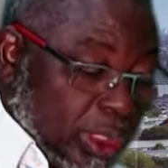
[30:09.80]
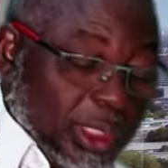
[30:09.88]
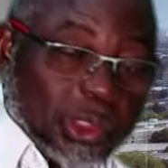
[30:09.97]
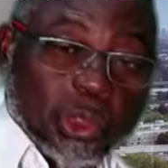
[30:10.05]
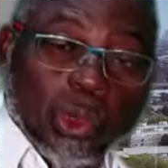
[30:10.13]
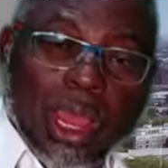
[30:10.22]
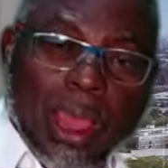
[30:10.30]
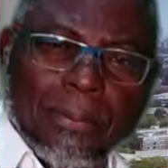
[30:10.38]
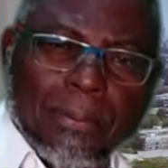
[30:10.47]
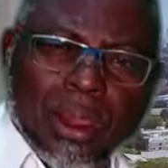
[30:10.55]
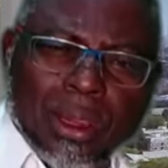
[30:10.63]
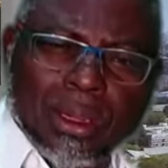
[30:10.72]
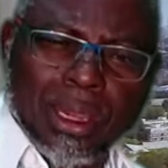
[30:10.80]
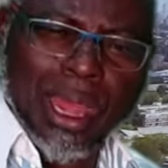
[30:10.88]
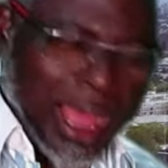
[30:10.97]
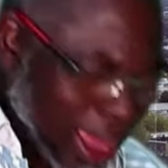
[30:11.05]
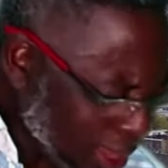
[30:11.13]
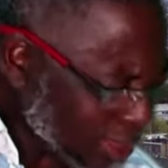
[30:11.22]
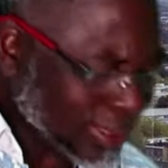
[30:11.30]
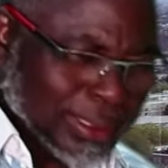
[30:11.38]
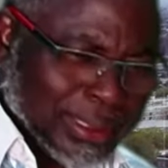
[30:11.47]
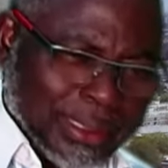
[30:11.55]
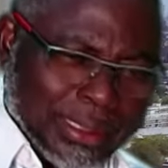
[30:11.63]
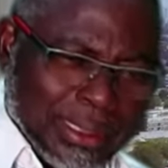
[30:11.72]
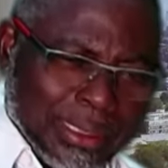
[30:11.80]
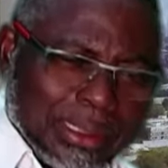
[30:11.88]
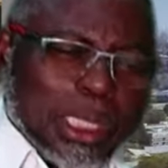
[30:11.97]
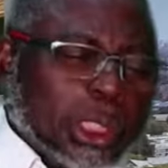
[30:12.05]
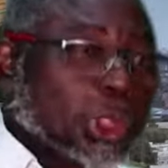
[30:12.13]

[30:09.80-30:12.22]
into harbor. Ah, the